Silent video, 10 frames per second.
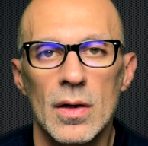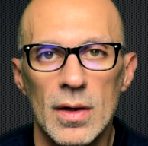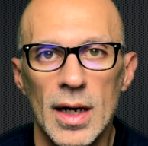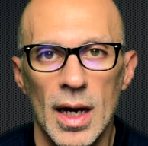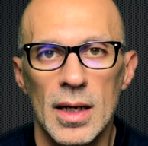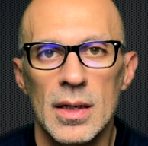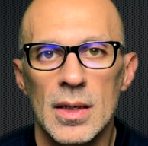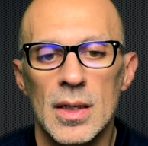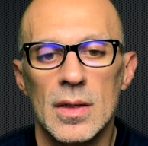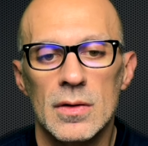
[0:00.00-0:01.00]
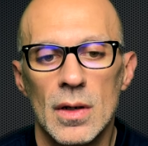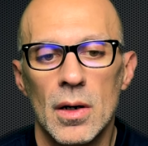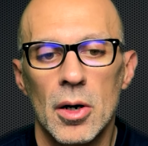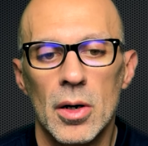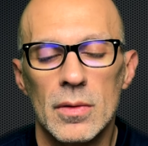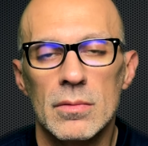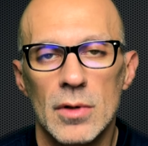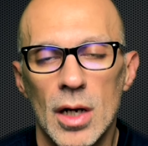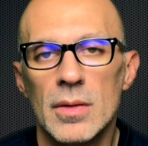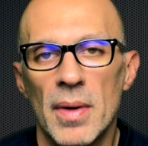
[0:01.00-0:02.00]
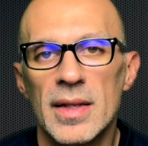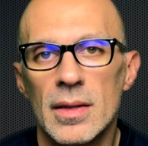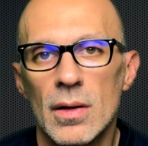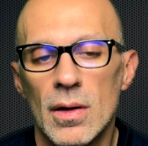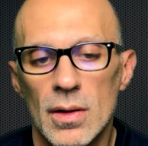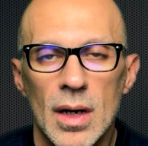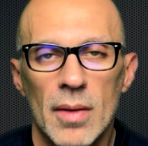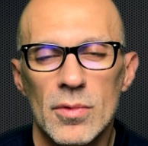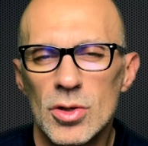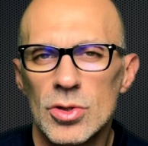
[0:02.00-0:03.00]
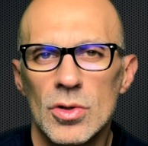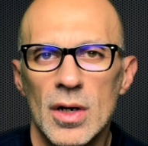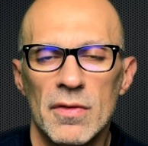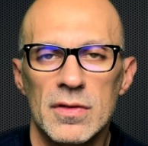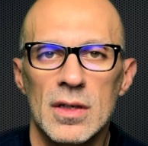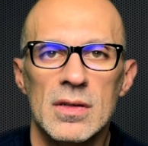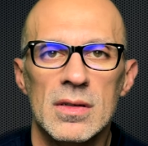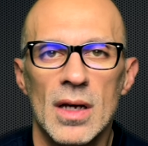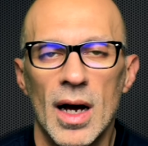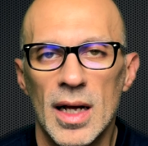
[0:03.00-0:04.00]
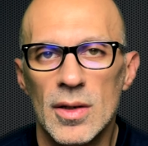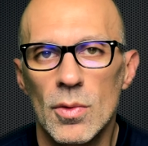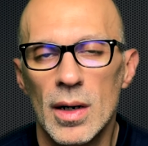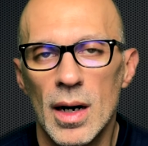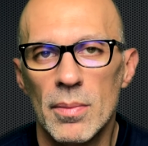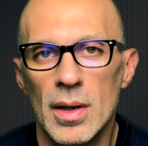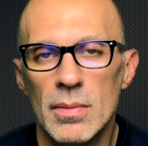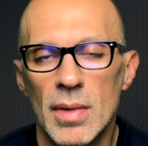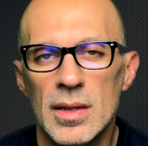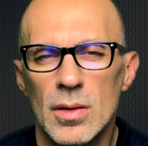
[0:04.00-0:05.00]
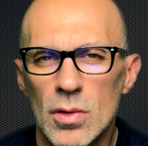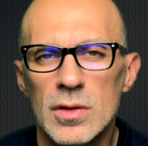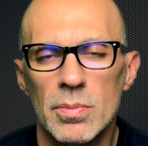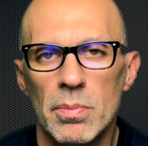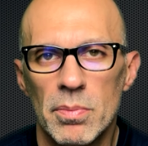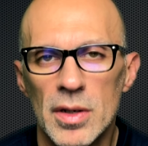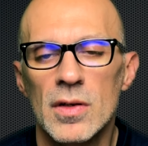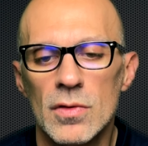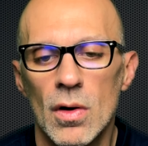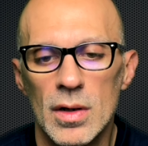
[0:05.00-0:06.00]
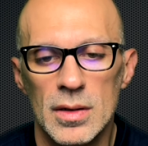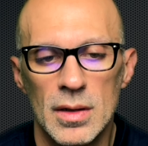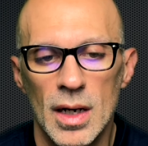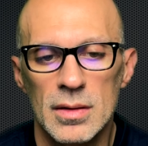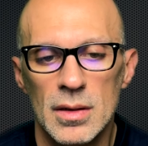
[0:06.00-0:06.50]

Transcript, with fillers: okay, so not bad at all. I'm not sure if this is Adiwear rubber, but it looks pretty solid and